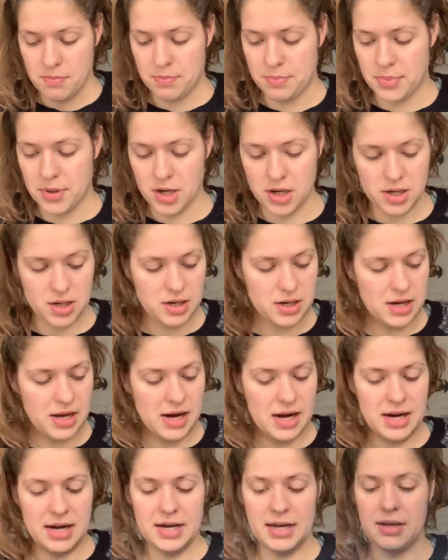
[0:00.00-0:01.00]
but
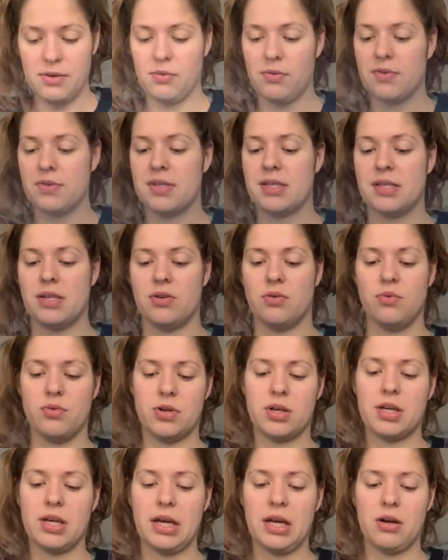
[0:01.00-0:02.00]
I'm still
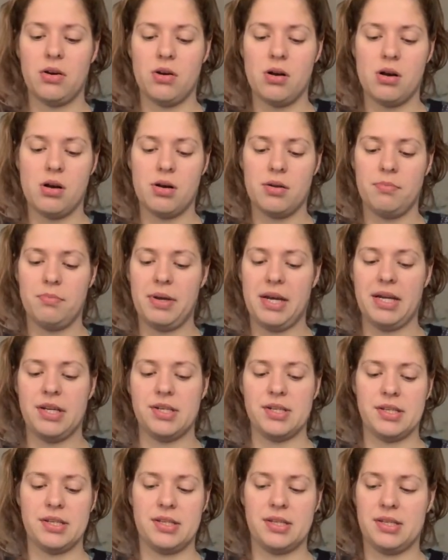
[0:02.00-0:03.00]
working on
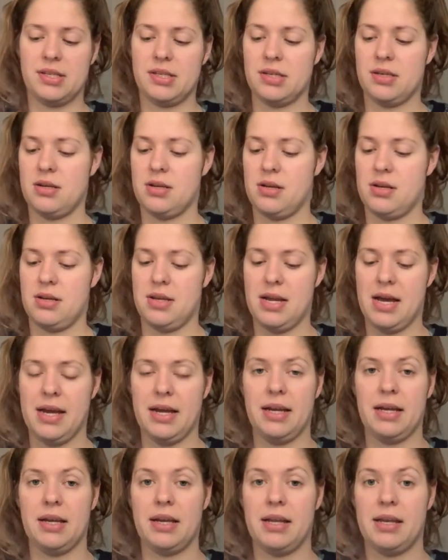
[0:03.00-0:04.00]
pages
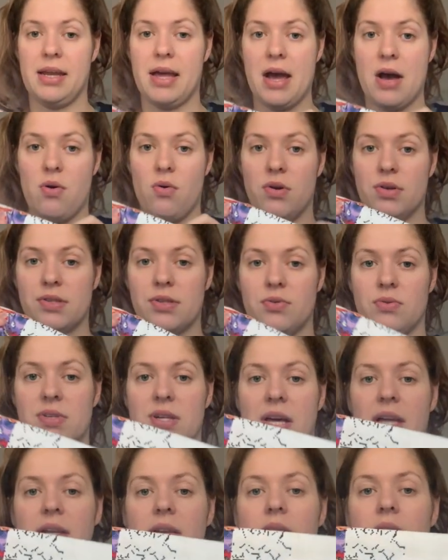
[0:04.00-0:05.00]
9 and now also
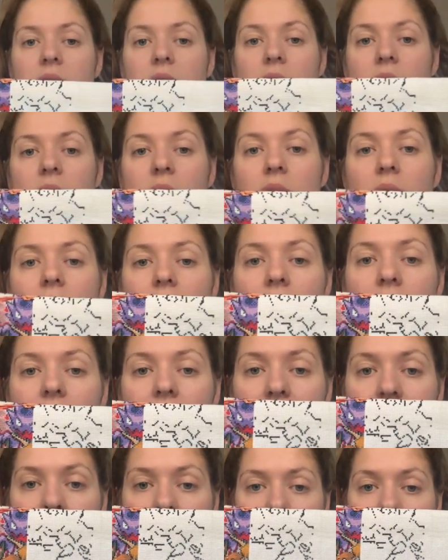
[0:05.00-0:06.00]
10.
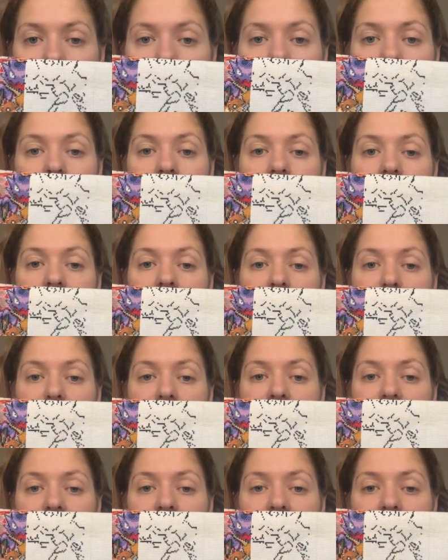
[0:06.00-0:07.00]
And I
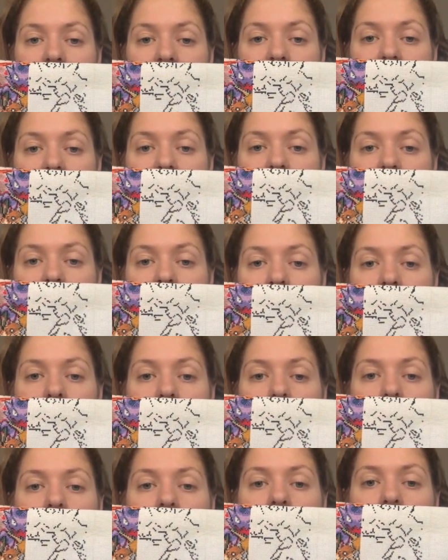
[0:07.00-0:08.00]
filled in a little bit
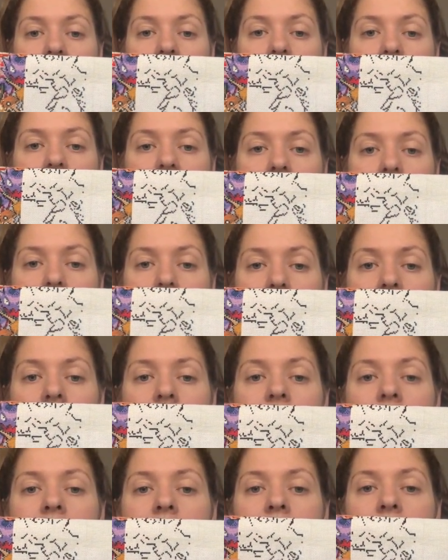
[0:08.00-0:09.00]
more here on the
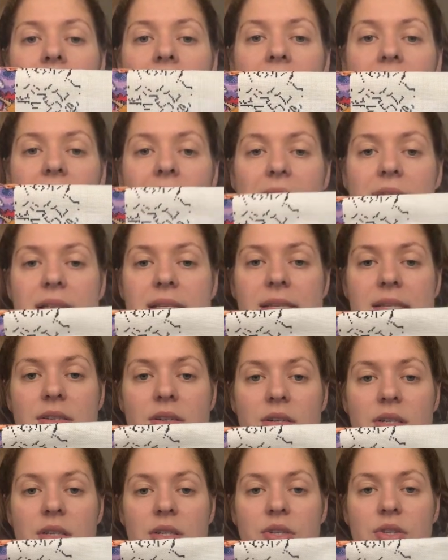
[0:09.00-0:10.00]
bottom, and I
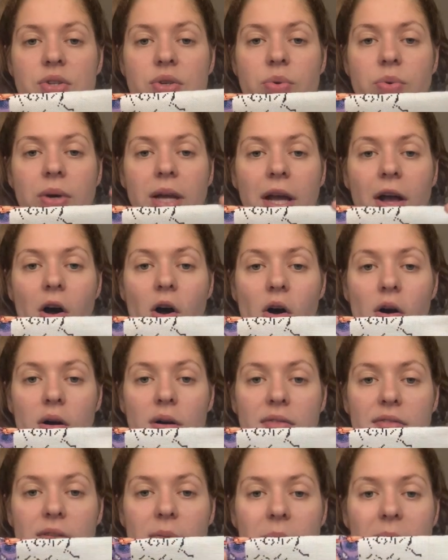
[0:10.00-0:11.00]
started doing
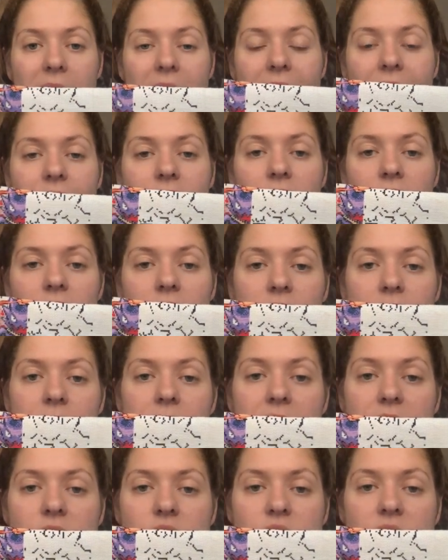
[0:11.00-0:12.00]
all the black on
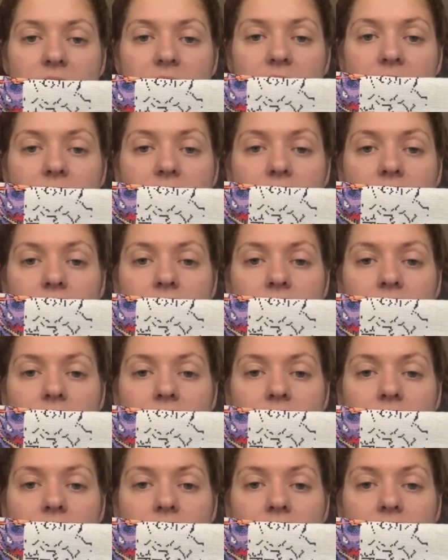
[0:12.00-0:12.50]
page 10.